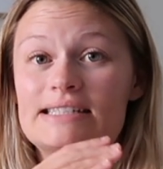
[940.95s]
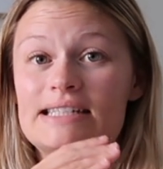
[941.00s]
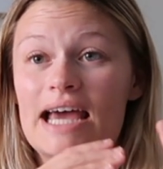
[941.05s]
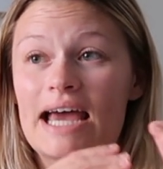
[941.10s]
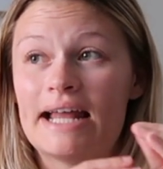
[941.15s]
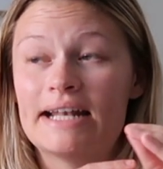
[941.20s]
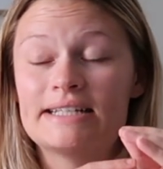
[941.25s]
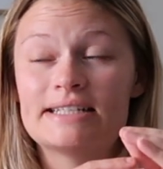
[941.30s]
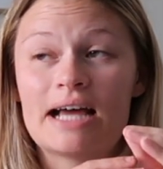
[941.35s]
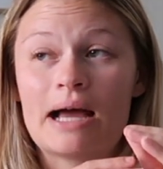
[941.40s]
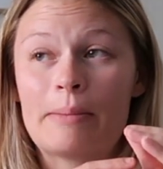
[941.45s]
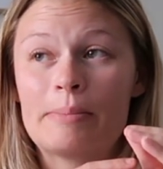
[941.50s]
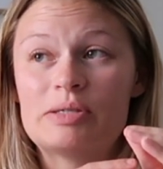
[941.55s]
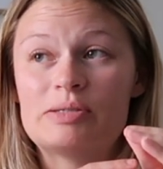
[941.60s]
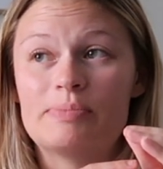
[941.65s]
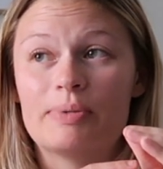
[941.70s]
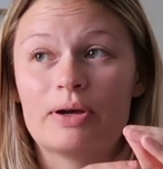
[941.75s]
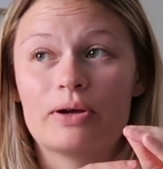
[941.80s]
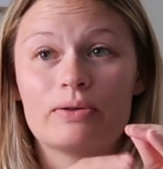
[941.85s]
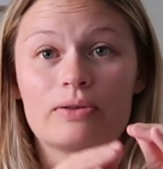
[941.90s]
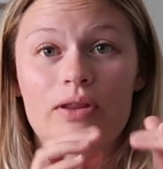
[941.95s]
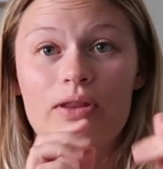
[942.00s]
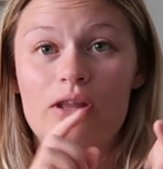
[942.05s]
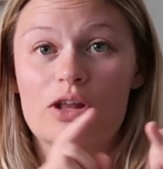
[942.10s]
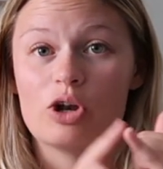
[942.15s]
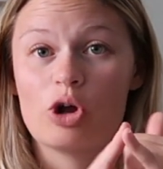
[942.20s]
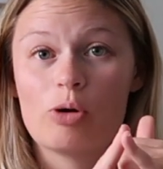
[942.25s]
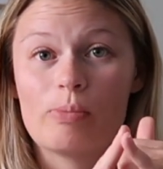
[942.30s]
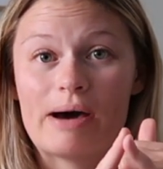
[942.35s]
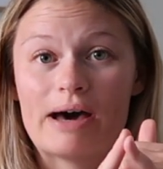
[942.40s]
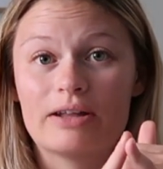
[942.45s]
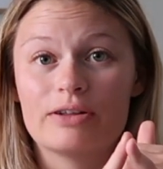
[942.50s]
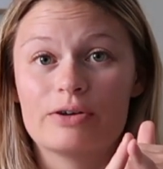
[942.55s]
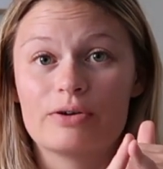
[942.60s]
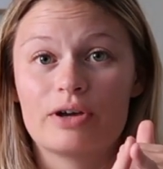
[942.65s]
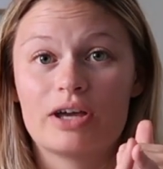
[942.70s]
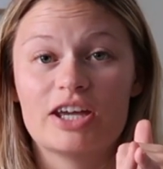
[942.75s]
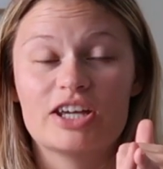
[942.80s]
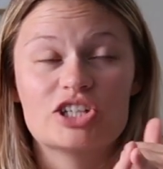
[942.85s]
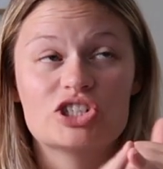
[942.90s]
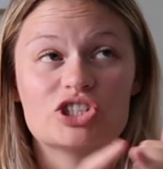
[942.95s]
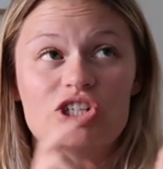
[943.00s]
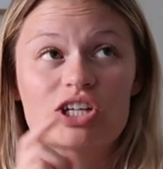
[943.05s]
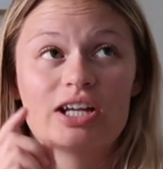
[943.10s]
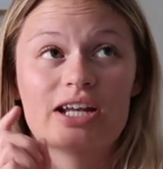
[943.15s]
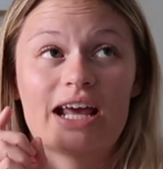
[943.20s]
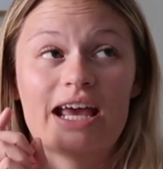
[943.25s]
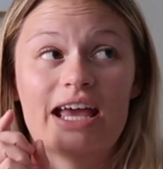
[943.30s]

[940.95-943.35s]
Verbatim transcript: 10 times bigger than the Nomad location